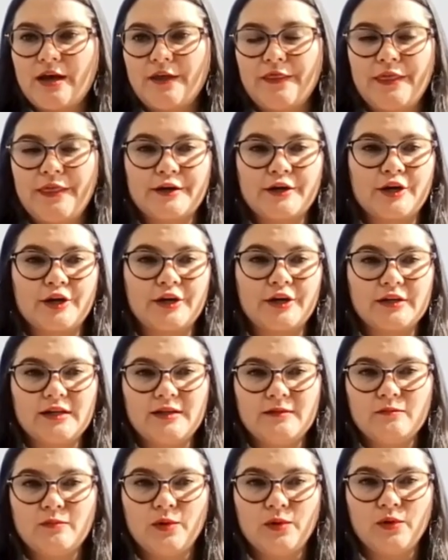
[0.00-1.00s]
that are
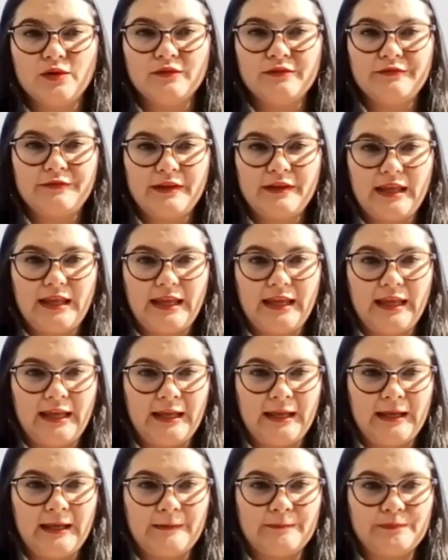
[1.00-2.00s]
involved
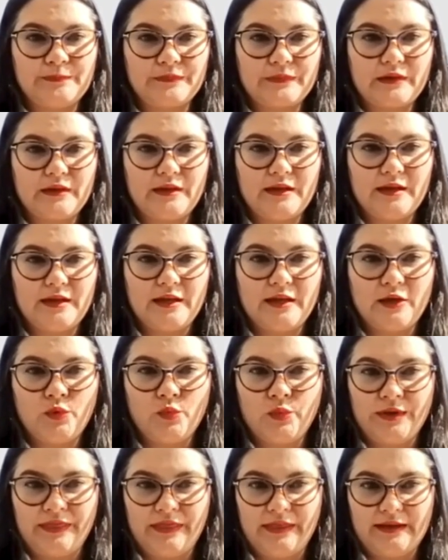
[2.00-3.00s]

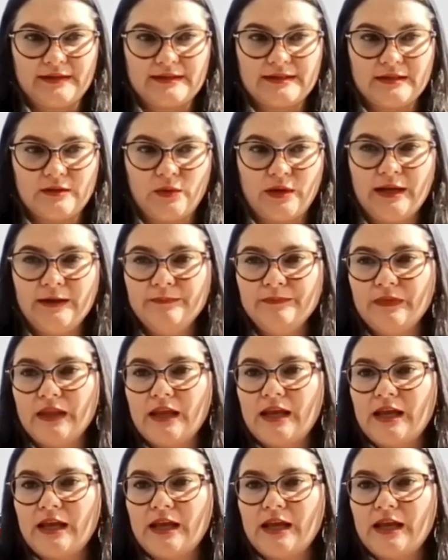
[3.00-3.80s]
with this, okay?